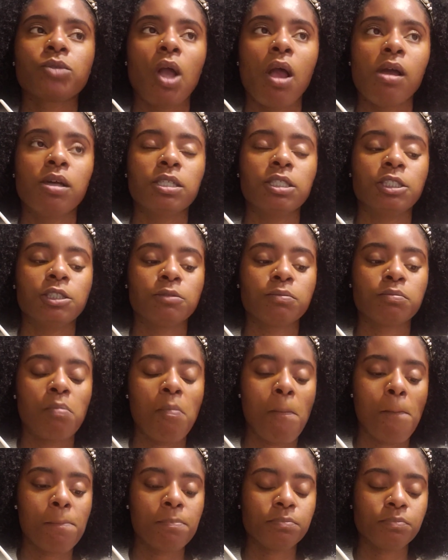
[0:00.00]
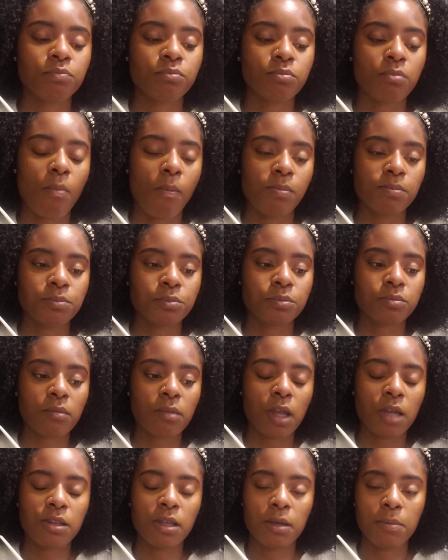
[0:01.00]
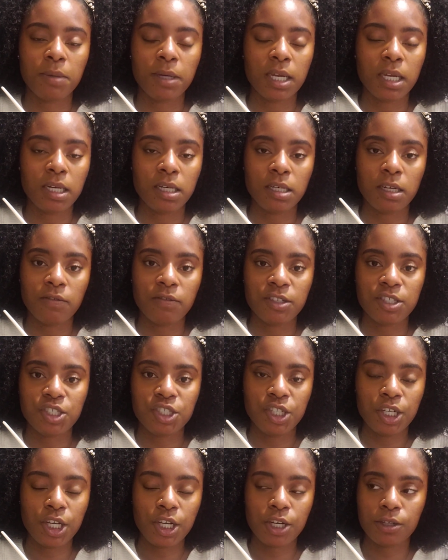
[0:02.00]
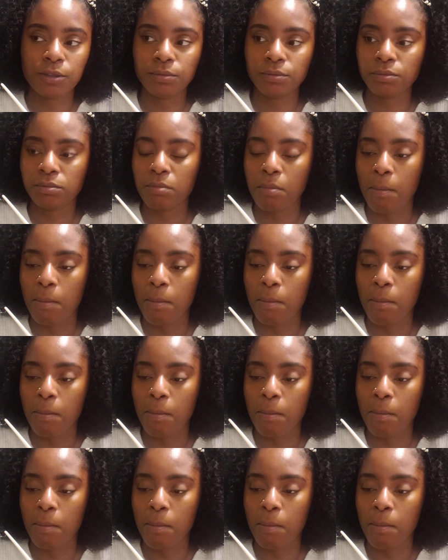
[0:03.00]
And the beginning of this year,